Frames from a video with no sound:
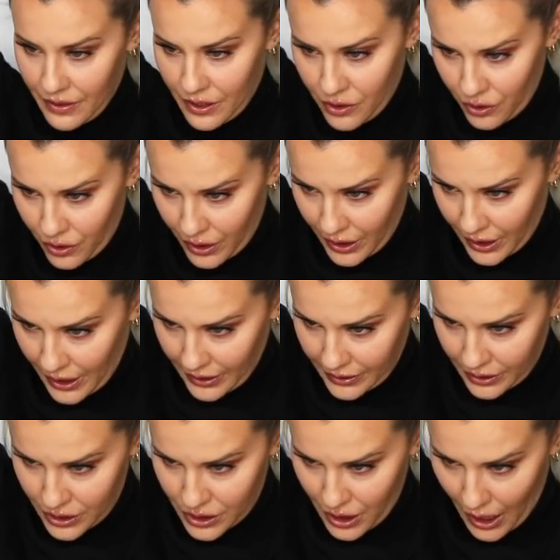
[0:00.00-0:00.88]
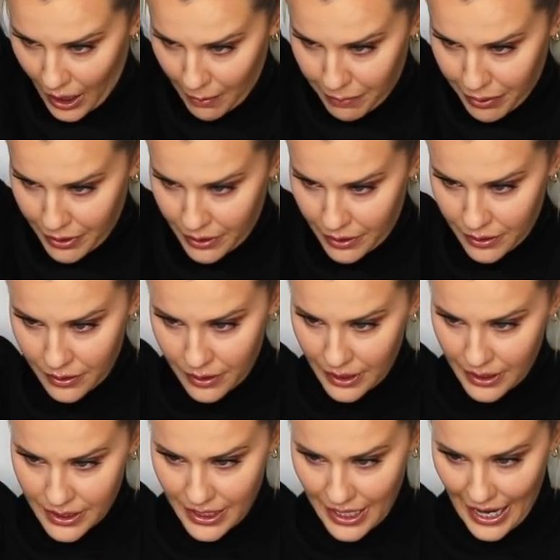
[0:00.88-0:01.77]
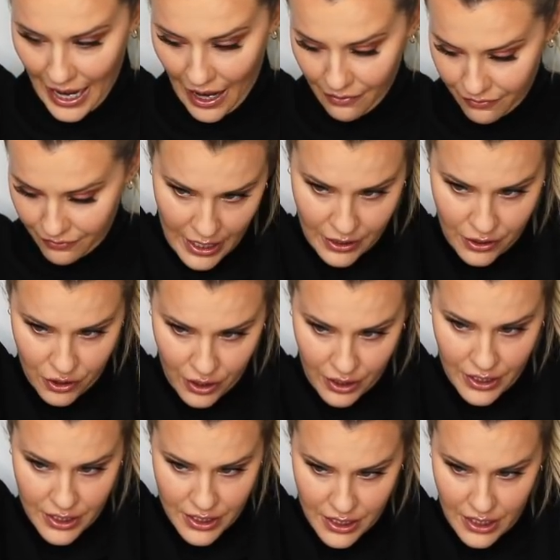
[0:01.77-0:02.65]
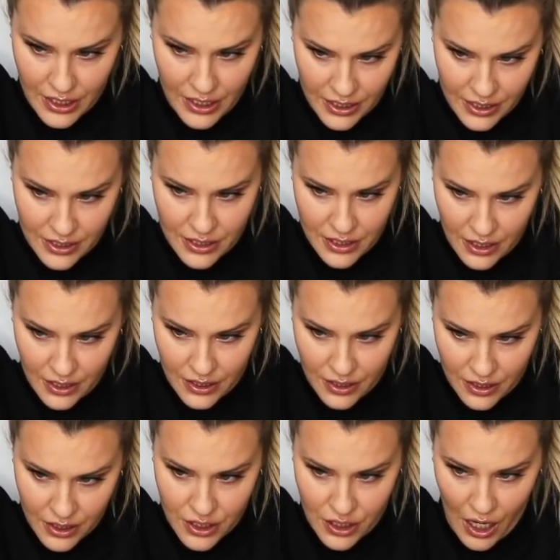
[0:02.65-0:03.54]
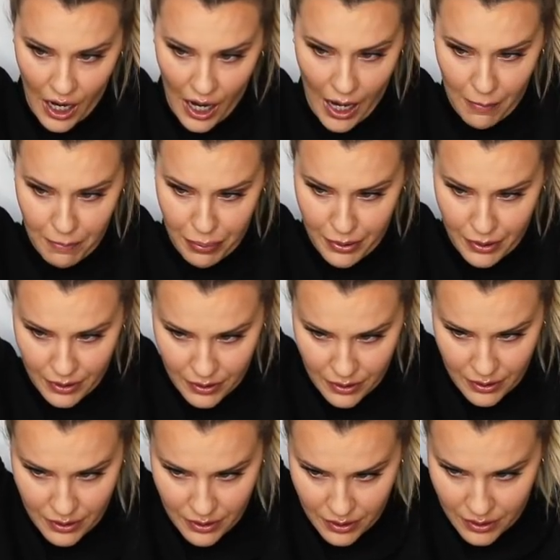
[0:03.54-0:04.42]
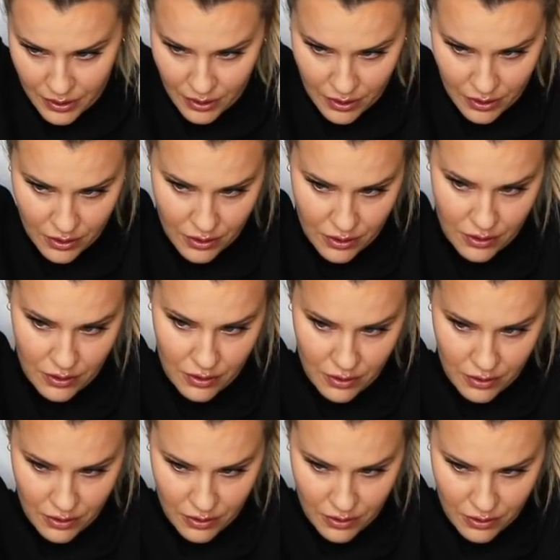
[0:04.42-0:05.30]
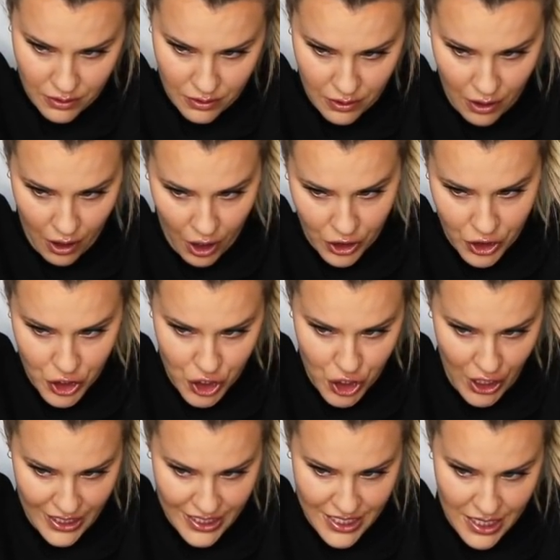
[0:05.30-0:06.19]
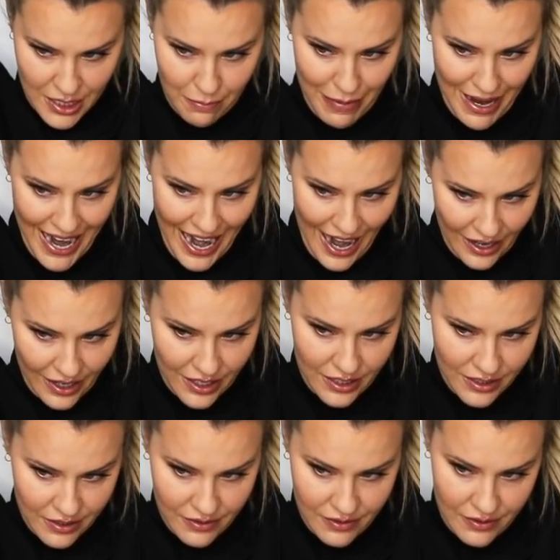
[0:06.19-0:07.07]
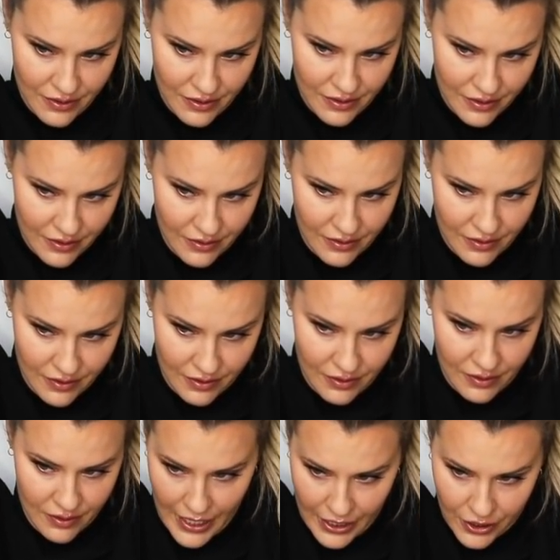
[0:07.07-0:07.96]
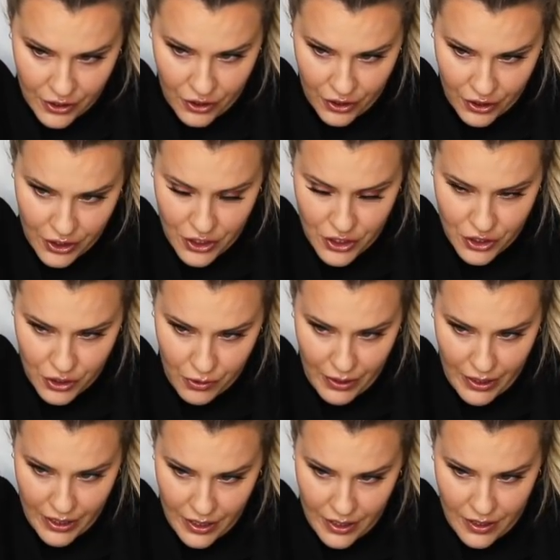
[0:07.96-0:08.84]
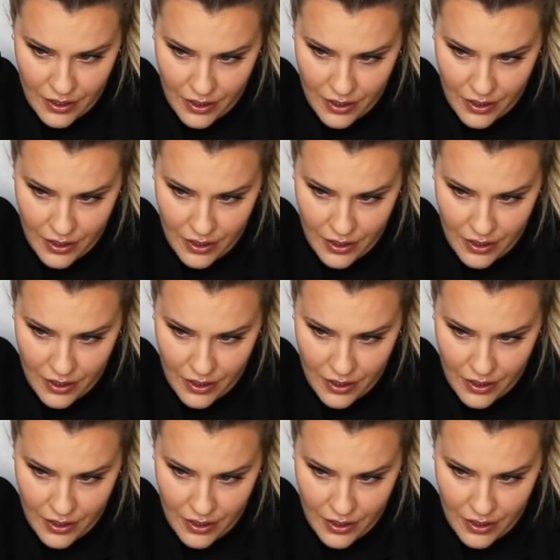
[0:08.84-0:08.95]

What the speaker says: then you're gonna cut the top into half. And you're gonna tease the top on just the back. And you're gonna do it